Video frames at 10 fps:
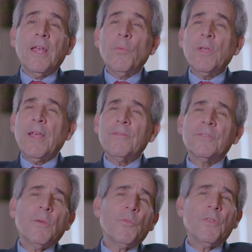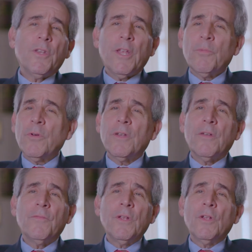and we have somewhere in the neighborhood
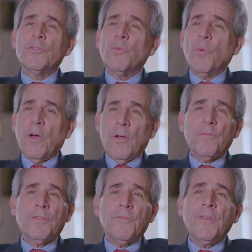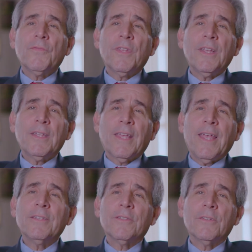of twelve to fifteen
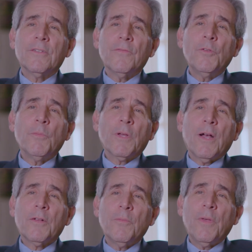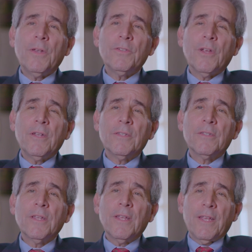cases of pneumococcal
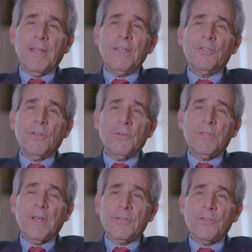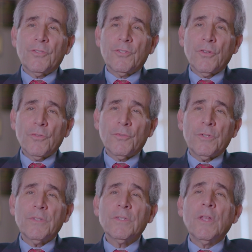meningitis each year at Texas
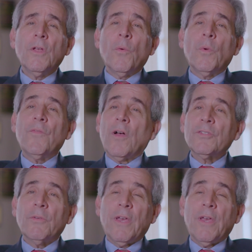Children's. We've also